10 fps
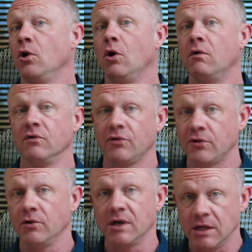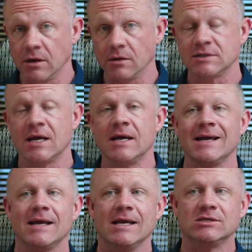over 30 years.
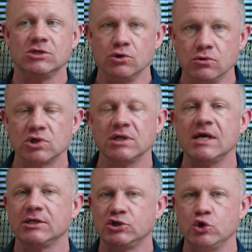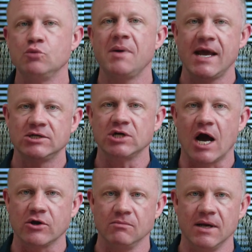It's usually a 2-page
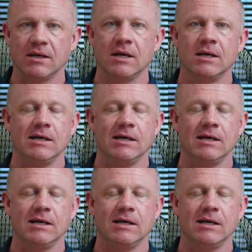document,